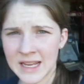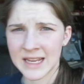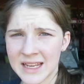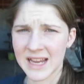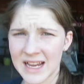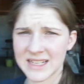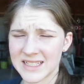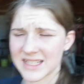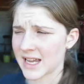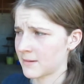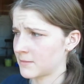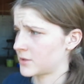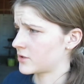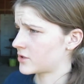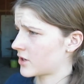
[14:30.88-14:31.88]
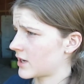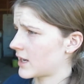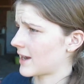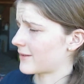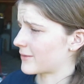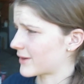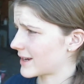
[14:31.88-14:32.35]
Guys, I'm so sorry,
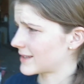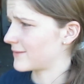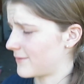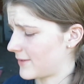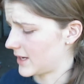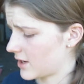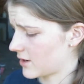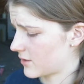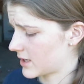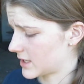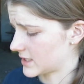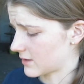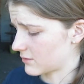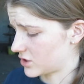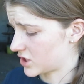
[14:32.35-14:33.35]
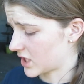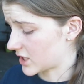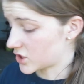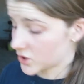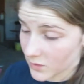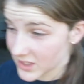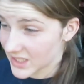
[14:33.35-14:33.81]
I forgot to video because I was just like
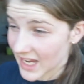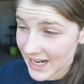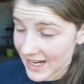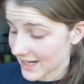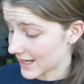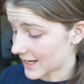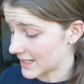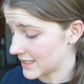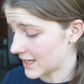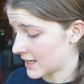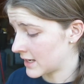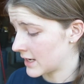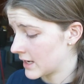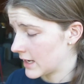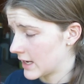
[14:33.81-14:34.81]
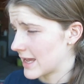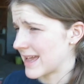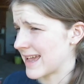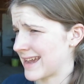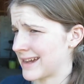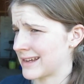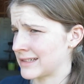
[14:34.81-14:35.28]
so excited I got it done,
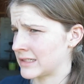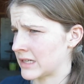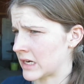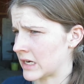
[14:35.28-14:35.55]
and